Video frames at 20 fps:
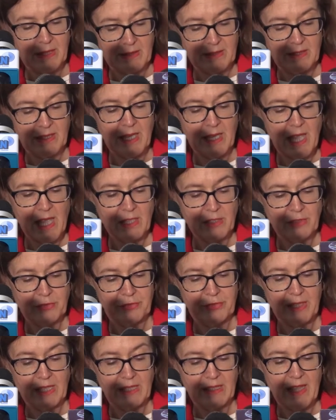an
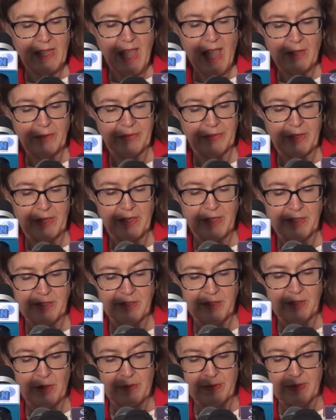age-friendly healthcare
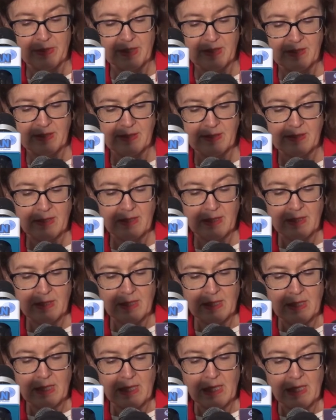service
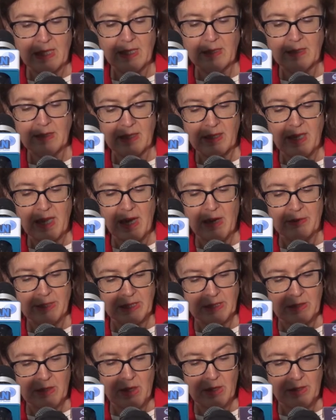in the
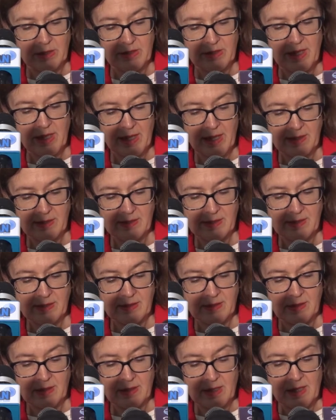current
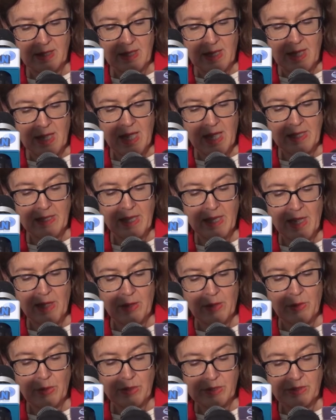context. And
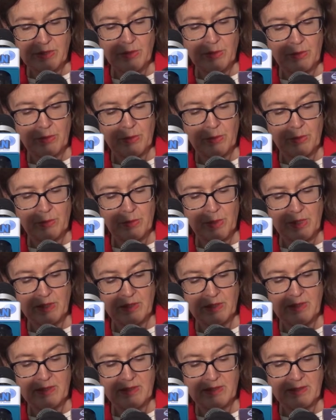I also
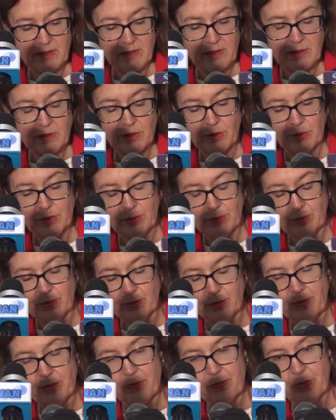want
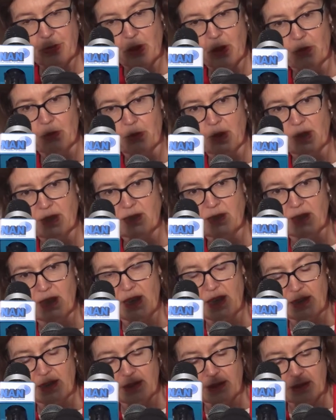to once
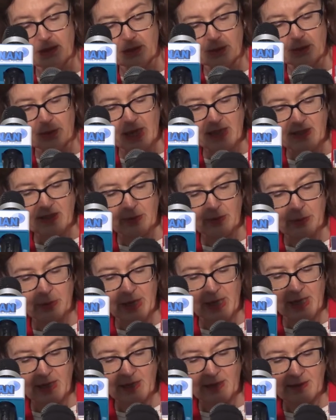again raise
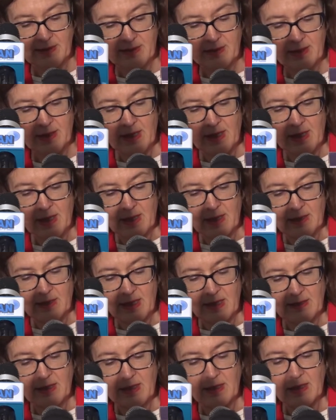awareness
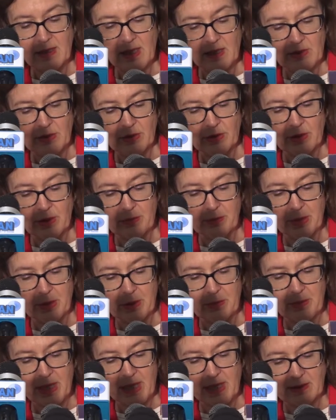that they need to
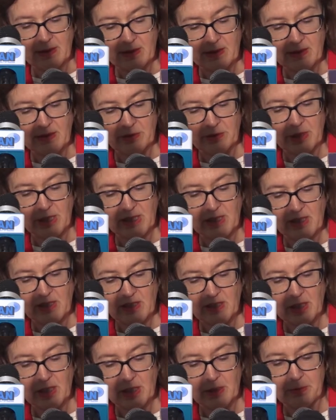implement the
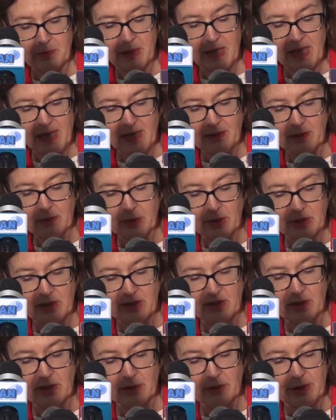strategic plan,
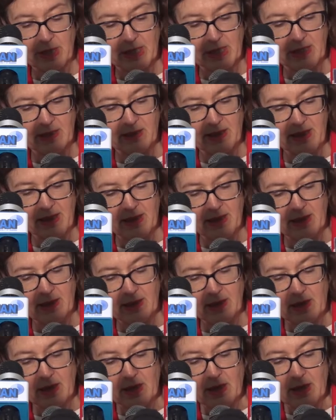which is already there,